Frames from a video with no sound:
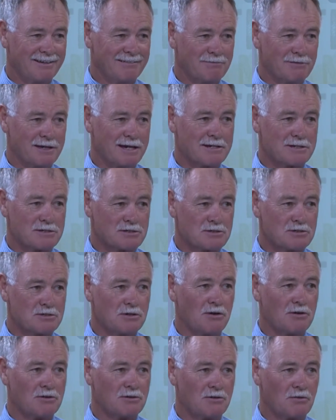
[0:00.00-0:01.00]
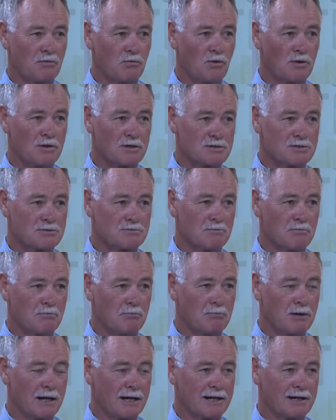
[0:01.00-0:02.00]
That is not what is
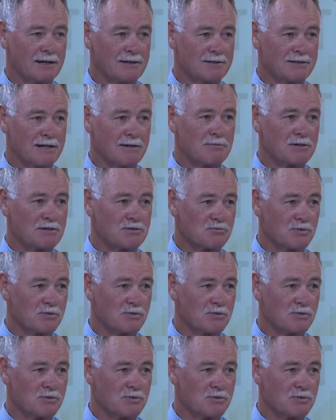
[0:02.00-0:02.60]
bug-damaged